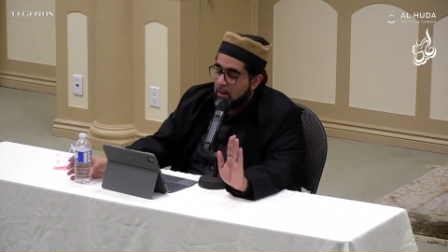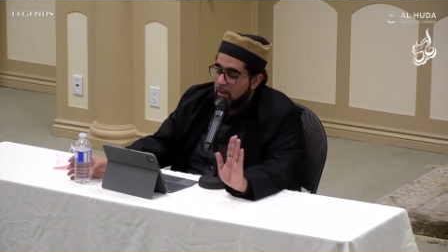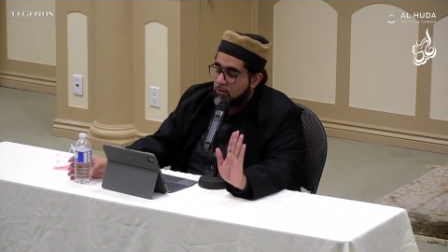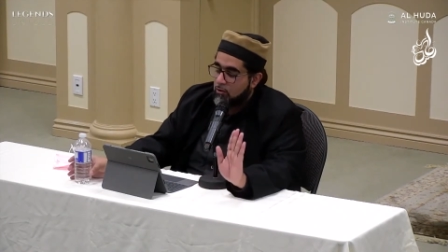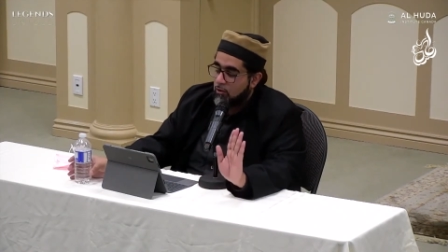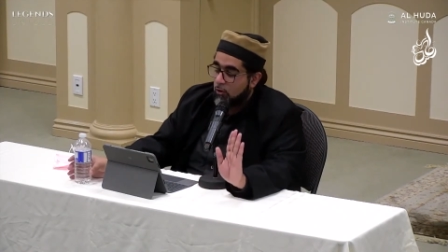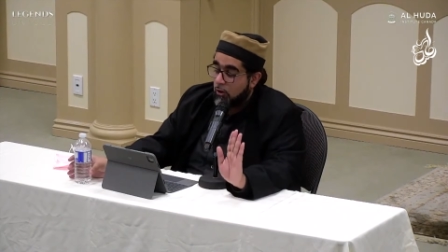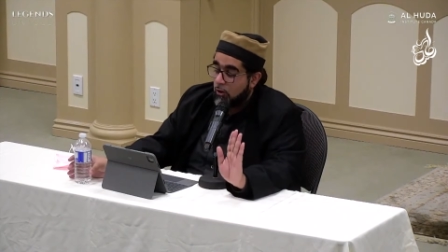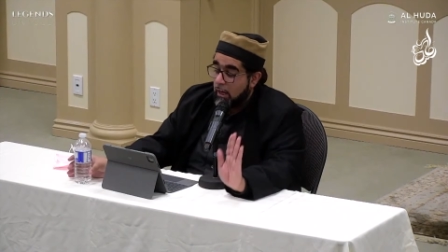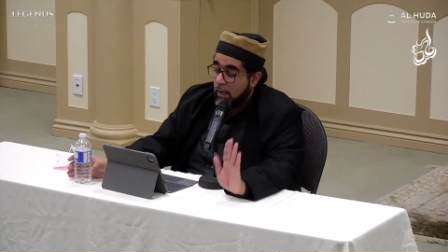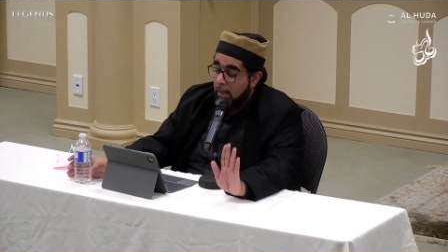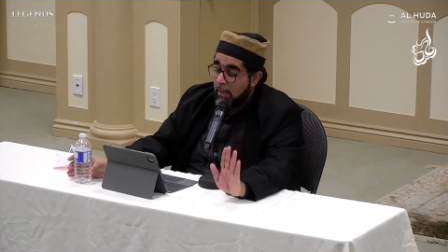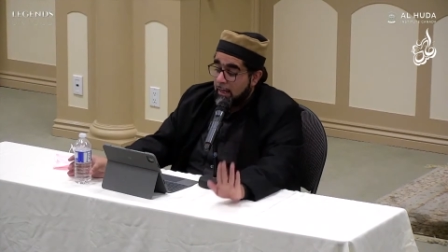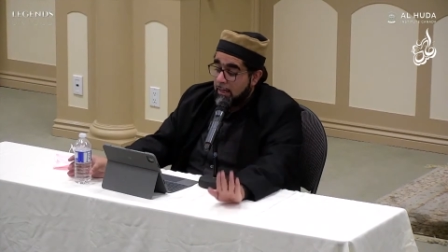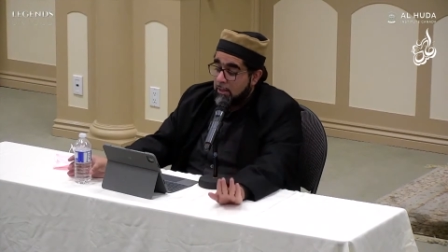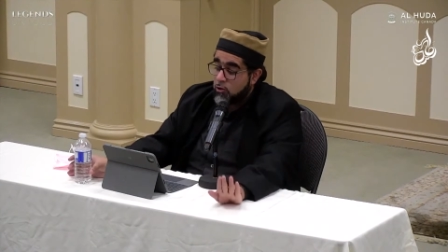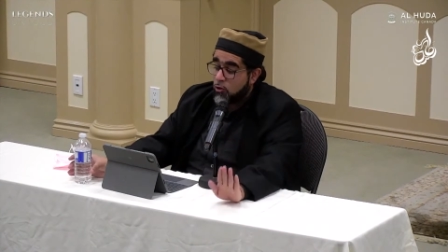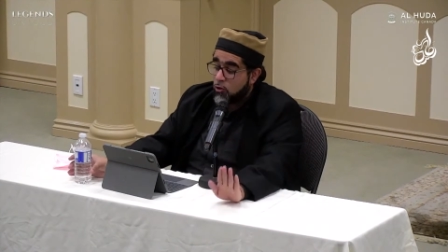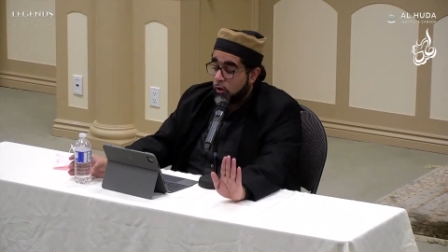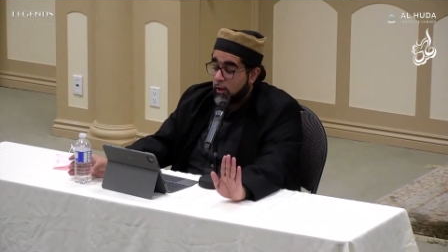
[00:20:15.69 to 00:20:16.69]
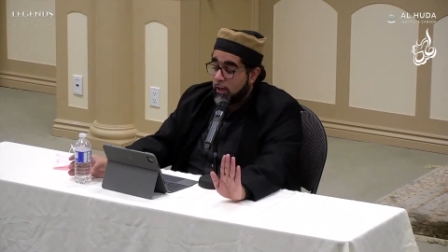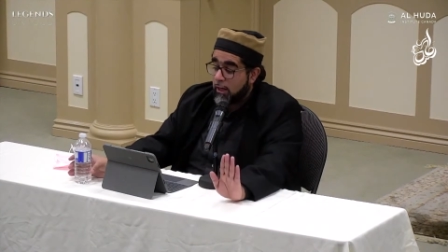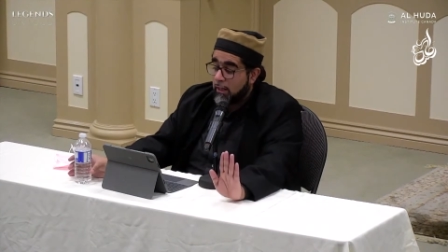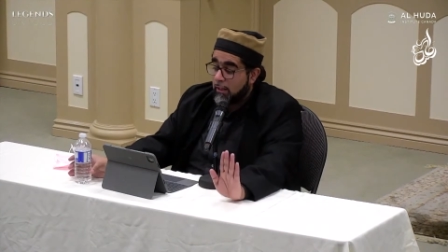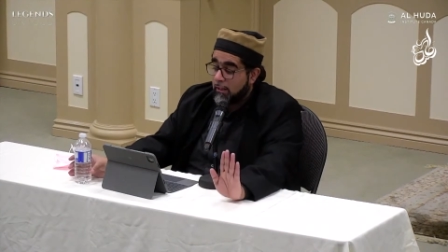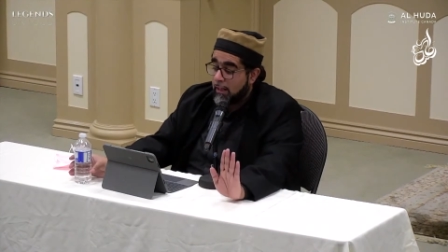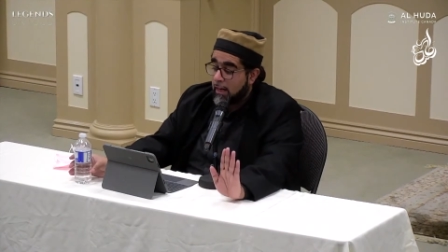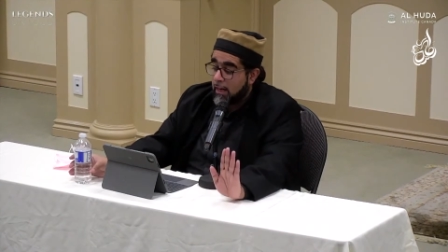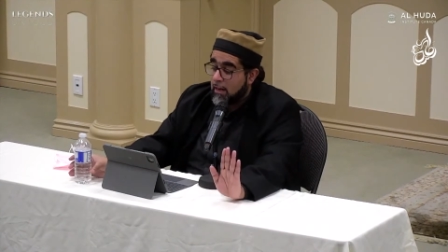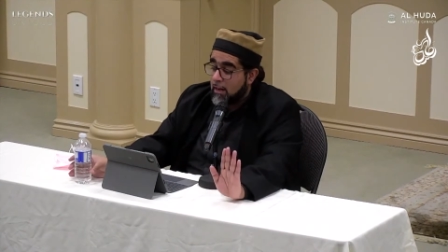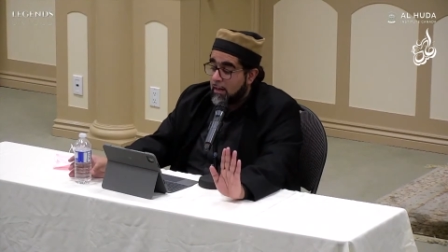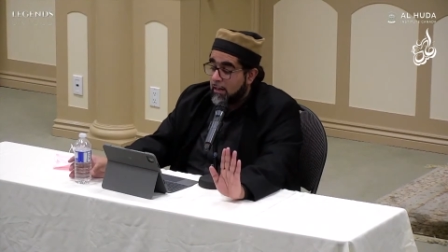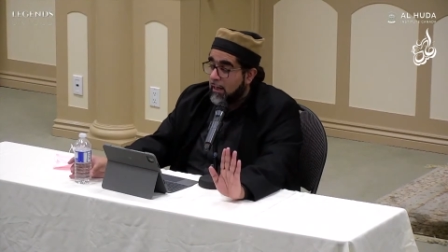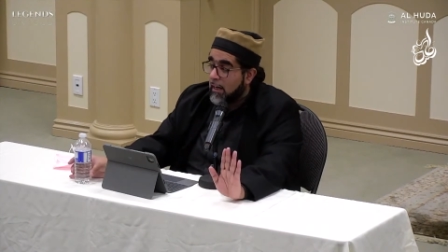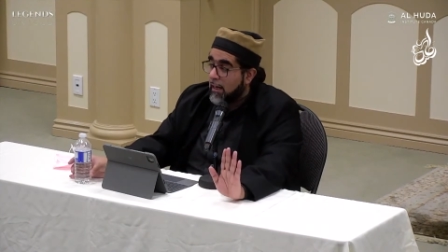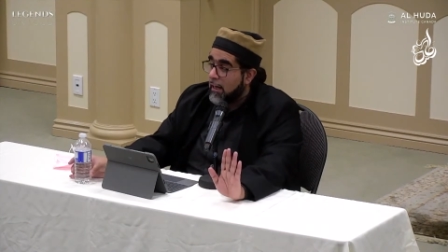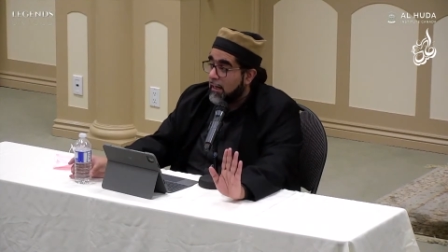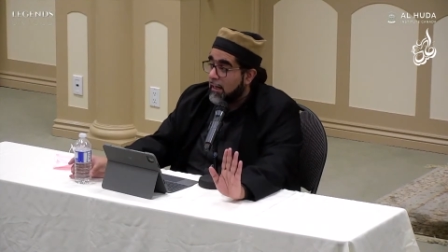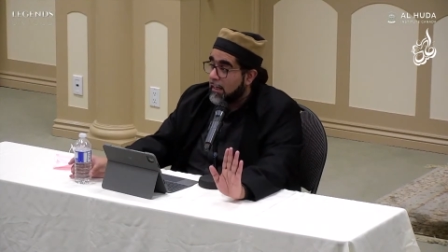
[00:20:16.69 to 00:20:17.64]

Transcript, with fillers: So, ensuring that uh,